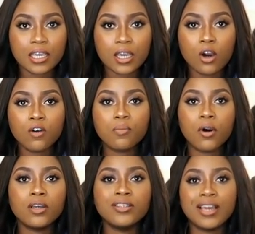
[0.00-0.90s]
take it off
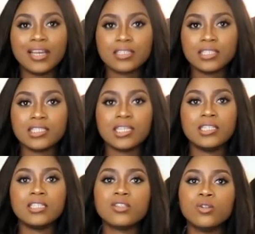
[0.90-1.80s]
but you guys can see
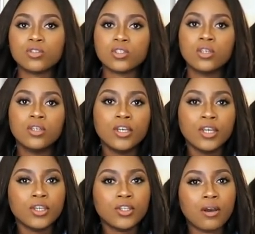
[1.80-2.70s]
this looks
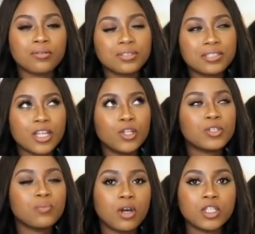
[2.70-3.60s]
you know I was gonna say
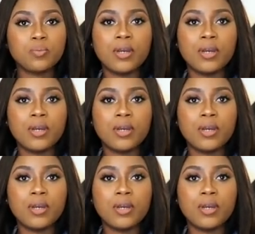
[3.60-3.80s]
looks much